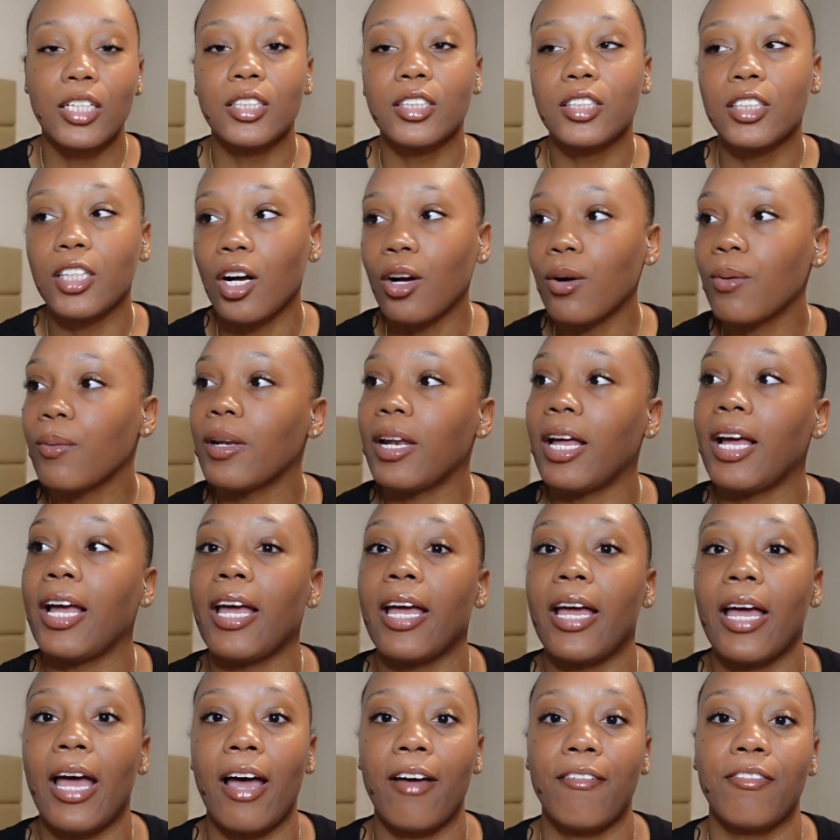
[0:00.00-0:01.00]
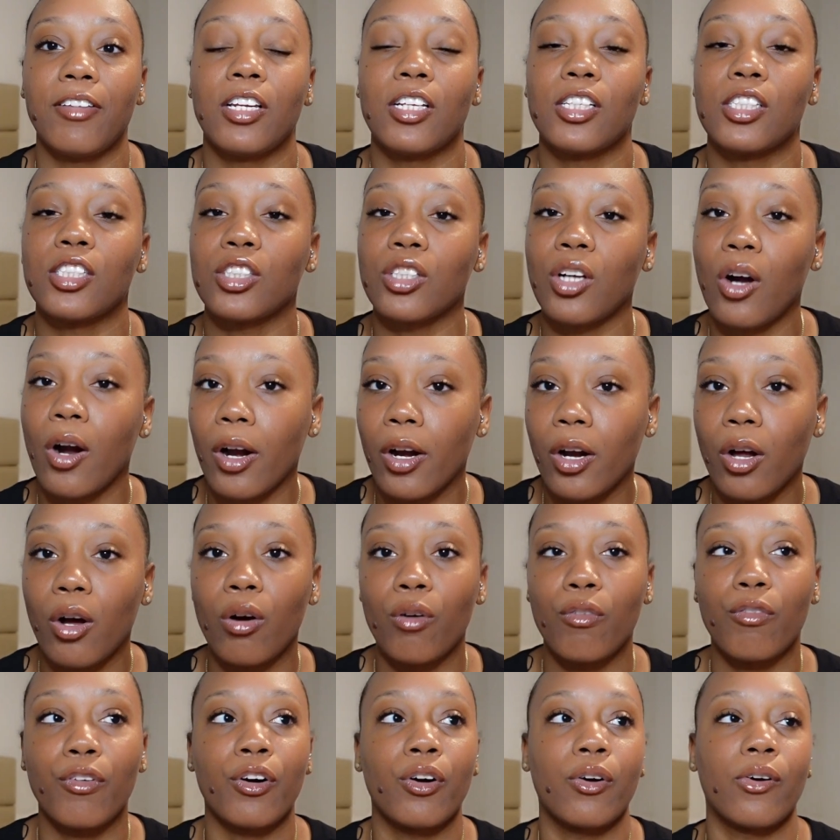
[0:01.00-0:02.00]
Don't let having to start
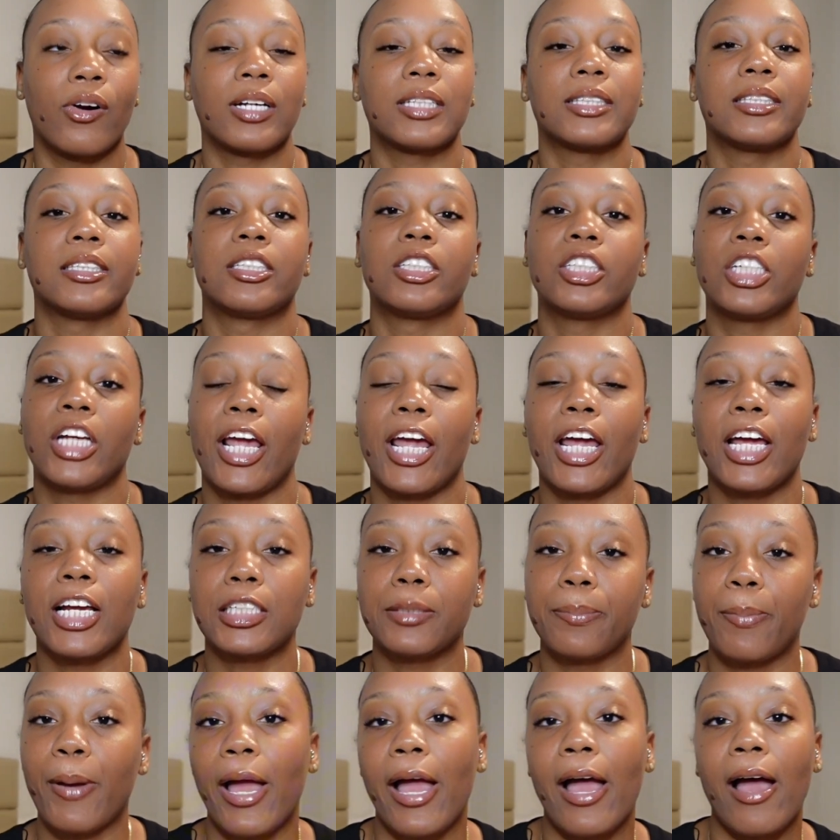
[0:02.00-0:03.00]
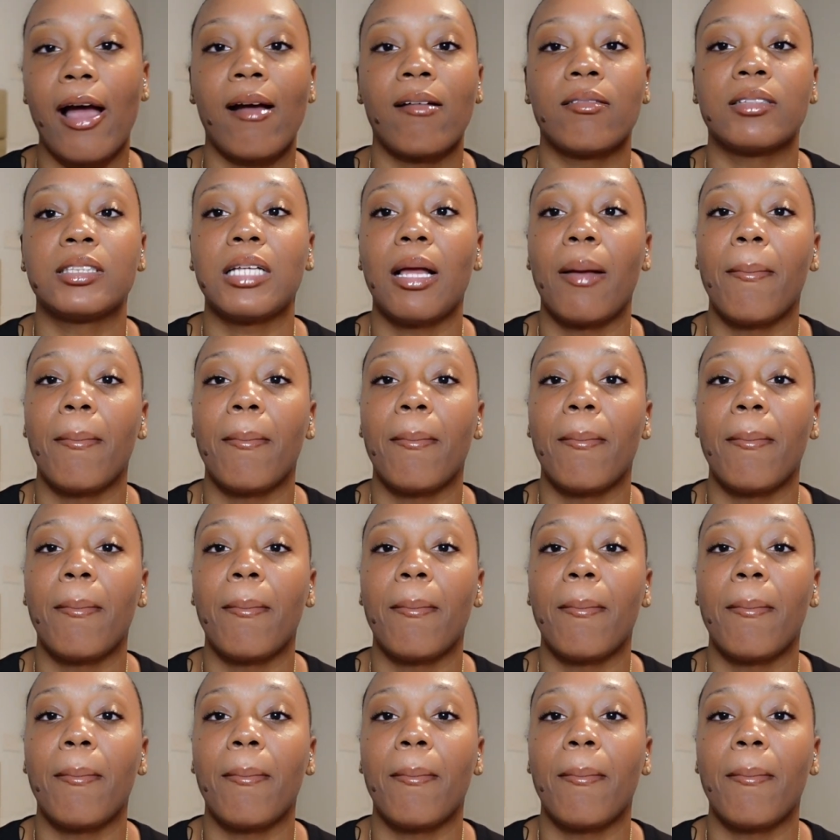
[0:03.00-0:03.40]
over or to change paths